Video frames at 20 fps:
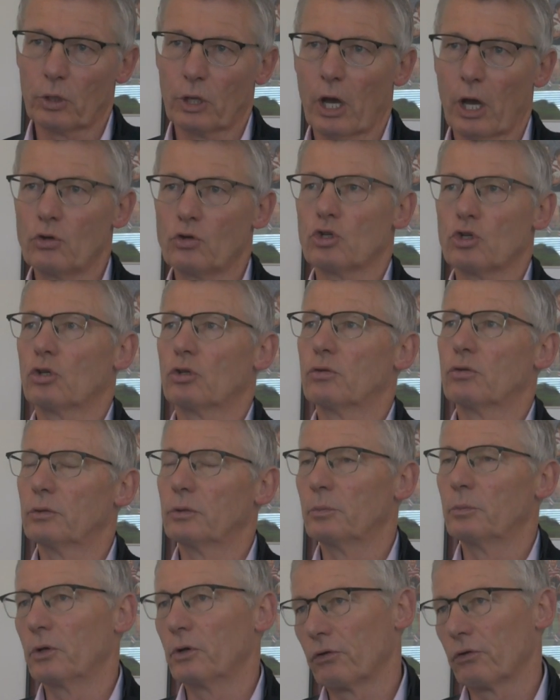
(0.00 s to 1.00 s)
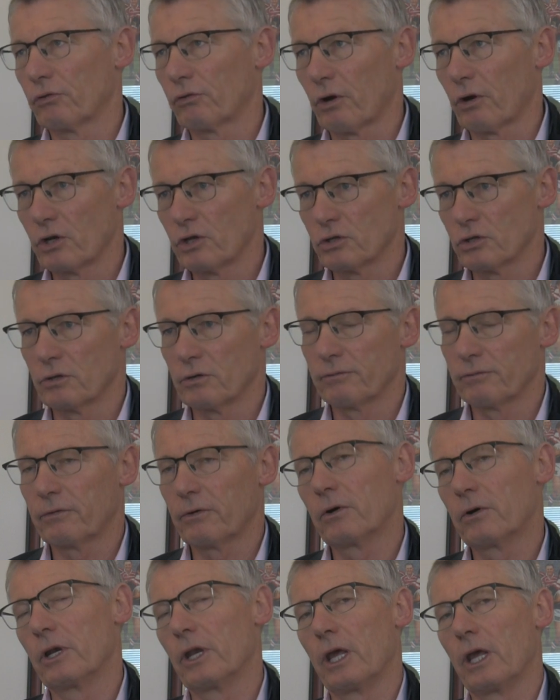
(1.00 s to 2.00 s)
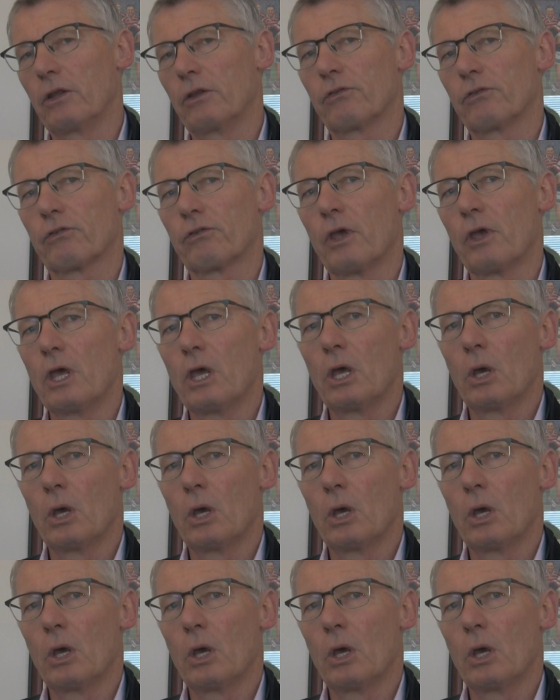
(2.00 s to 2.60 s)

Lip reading: coaching to administration to finance,